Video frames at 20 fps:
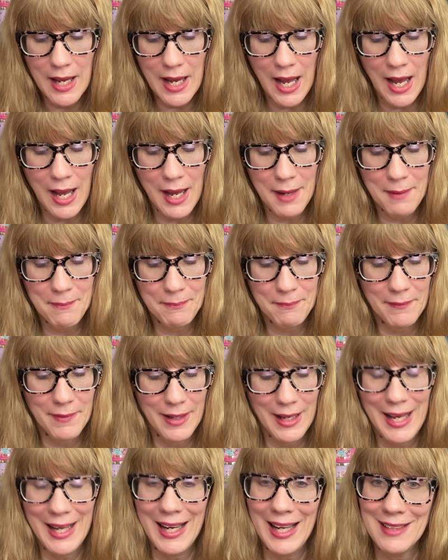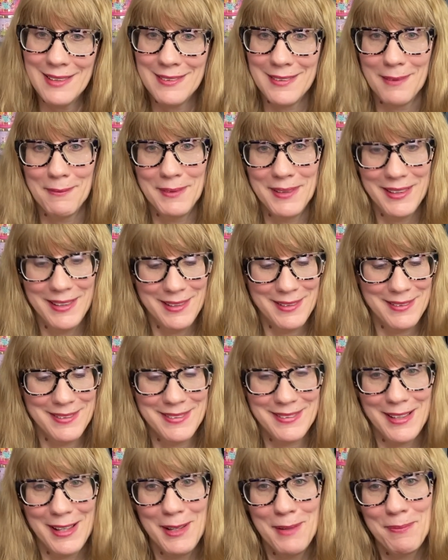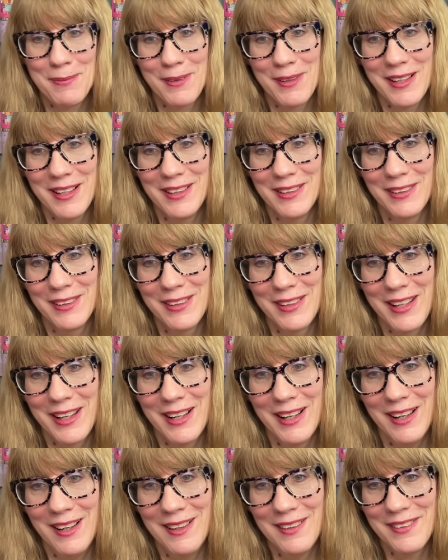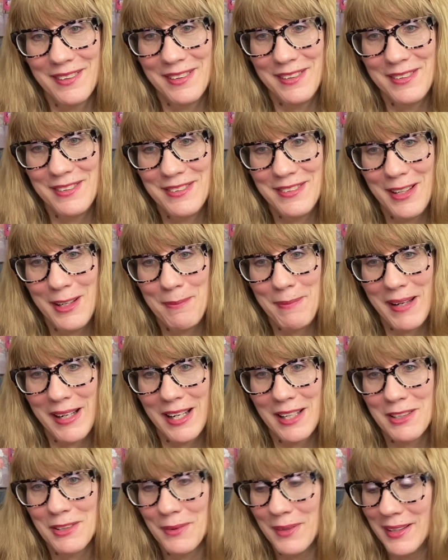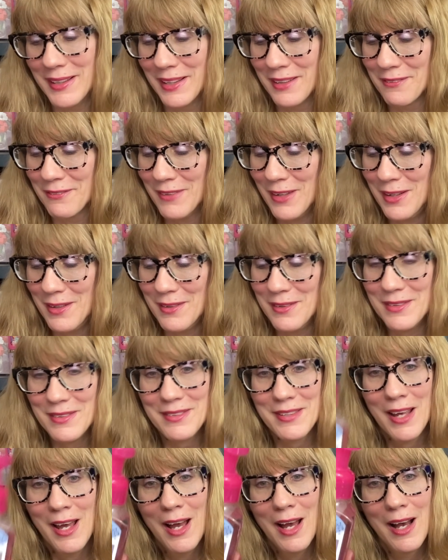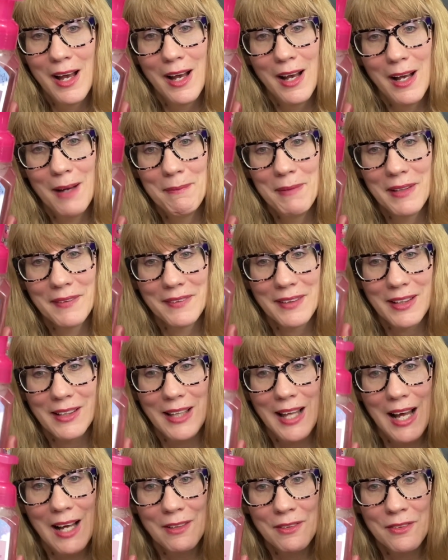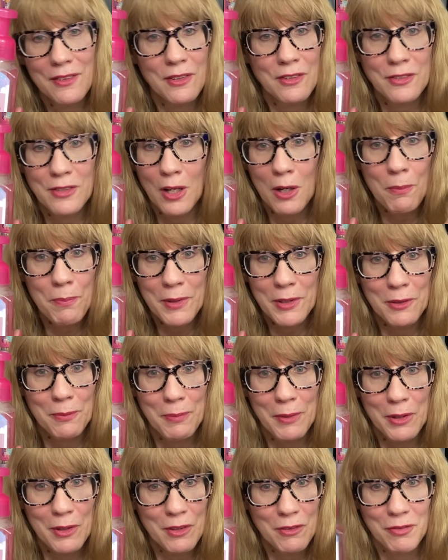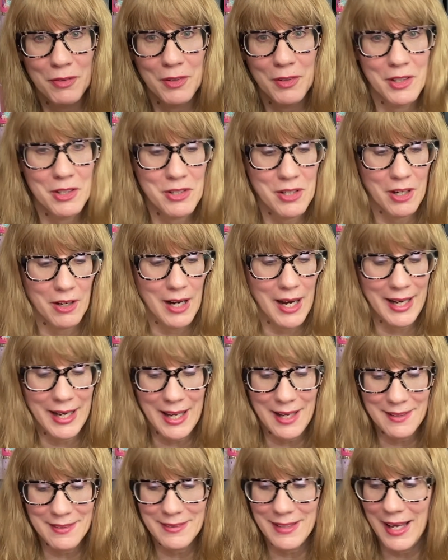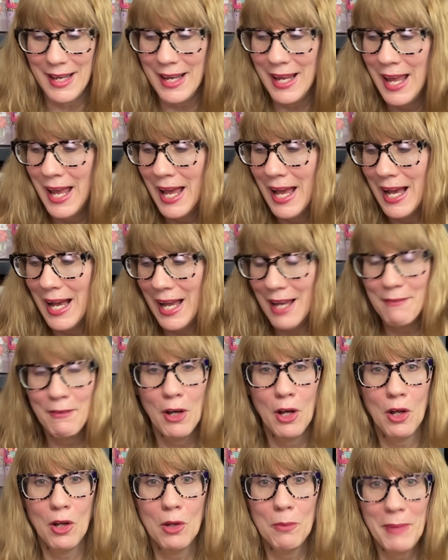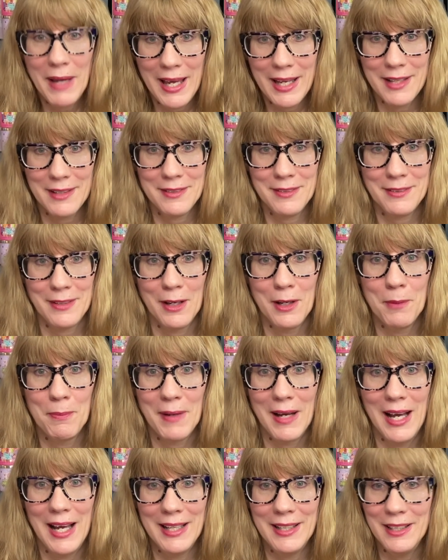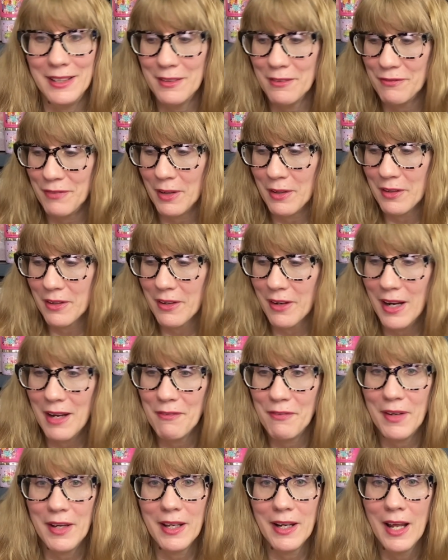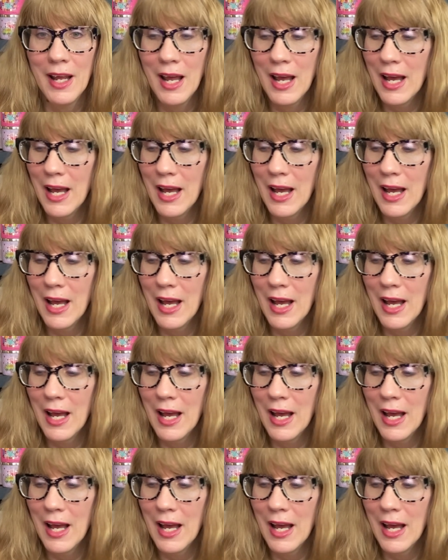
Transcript: Um, I got some of the new soap. We're going to look at all the new soap. I got Twilight Rose. Among the Clouds. The soap is beautiful this year. I gotta say, I have a whole bag of soap. I need to photograph it.